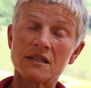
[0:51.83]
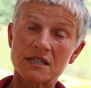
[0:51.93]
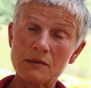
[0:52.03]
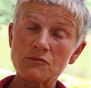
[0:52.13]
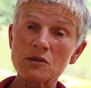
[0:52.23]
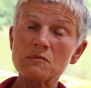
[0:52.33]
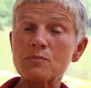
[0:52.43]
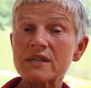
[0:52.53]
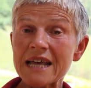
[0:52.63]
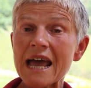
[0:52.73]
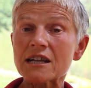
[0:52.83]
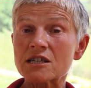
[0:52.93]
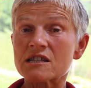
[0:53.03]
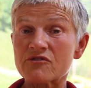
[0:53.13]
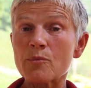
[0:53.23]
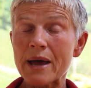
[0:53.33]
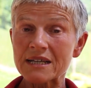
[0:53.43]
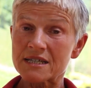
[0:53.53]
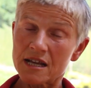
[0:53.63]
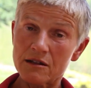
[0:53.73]
Symptoms protect us from
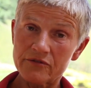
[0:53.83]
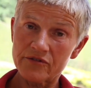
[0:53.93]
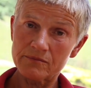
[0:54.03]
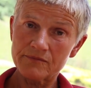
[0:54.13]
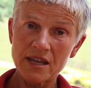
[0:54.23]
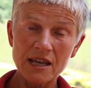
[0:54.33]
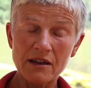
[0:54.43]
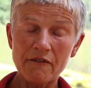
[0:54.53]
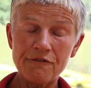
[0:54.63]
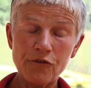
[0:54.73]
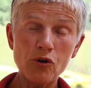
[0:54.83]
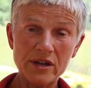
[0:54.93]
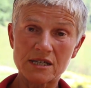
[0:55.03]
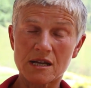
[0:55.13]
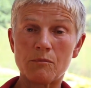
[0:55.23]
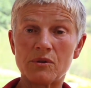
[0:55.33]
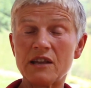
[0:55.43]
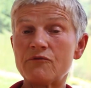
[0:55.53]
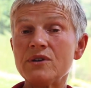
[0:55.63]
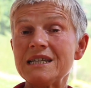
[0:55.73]
ourselves. For example,
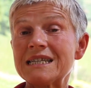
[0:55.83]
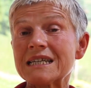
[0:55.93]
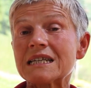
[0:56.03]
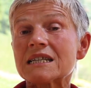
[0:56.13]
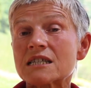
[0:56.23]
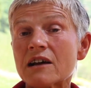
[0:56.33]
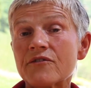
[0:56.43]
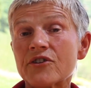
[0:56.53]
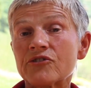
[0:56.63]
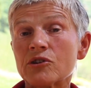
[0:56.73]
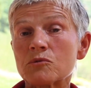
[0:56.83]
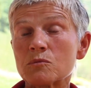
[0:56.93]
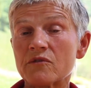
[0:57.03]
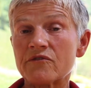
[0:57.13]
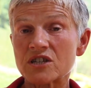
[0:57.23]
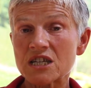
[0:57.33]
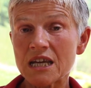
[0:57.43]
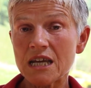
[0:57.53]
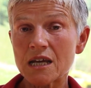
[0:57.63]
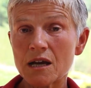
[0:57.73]
if we didn't suffer the symptom of
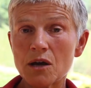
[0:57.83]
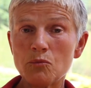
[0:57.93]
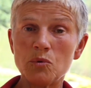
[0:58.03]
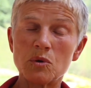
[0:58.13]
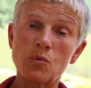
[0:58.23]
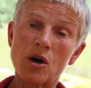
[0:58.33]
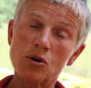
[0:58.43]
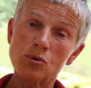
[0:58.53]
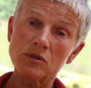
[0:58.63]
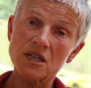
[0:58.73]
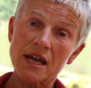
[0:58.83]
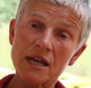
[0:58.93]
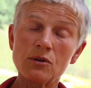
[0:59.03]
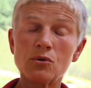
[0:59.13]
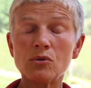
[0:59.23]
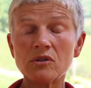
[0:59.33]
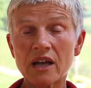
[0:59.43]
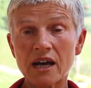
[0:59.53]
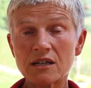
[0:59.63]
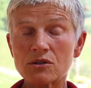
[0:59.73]
fatigue, we would work all day, all
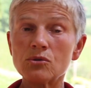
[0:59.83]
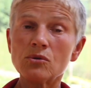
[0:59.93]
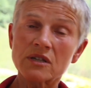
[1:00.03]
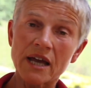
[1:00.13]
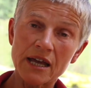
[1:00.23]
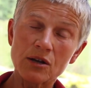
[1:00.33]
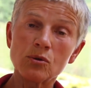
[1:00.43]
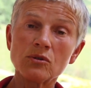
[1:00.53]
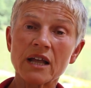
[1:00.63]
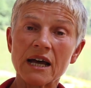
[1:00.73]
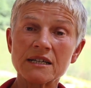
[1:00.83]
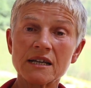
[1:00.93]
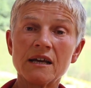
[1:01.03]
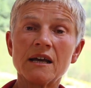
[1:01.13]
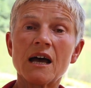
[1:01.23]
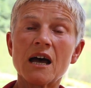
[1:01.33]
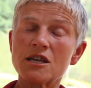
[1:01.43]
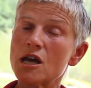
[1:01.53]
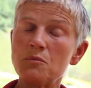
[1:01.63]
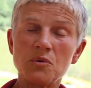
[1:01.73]
night, all day, all night,
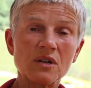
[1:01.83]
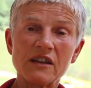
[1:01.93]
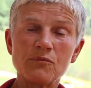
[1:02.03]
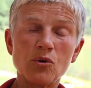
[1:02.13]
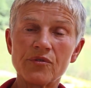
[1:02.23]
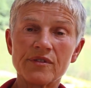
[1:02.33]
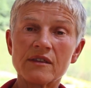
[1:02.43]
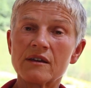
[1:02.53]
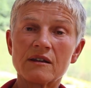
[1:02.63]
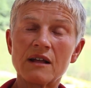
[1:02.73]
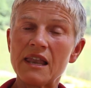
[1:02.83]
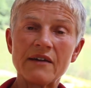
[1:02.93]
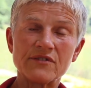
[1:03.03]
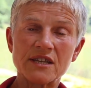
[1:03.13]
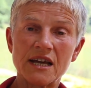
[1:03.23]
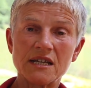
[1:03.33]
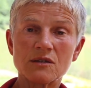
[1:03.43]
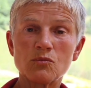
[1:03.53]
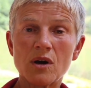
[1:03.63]
and nobody would live more than 11 days.